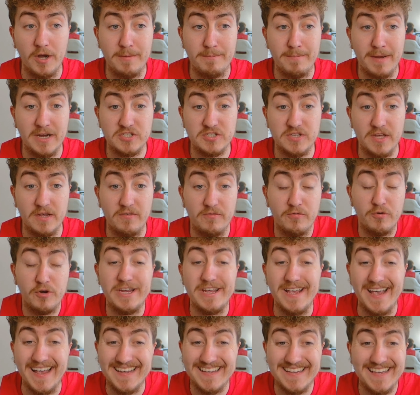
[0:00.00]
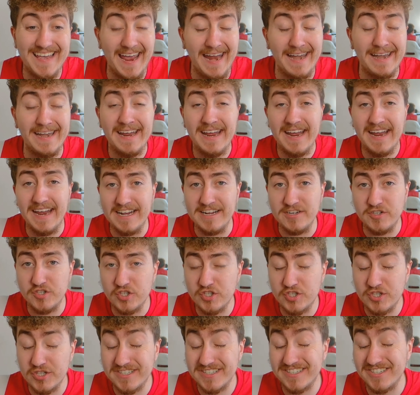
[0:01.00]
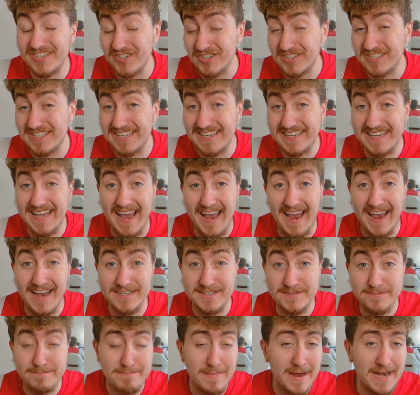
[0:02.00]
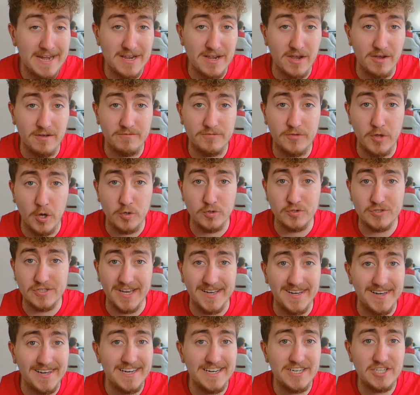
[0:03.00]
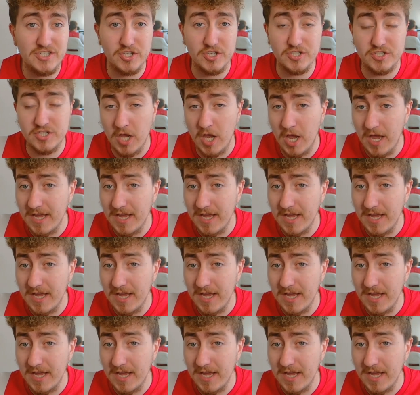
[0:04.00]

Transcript: in match day 3, again, is just to get as many of those delicious,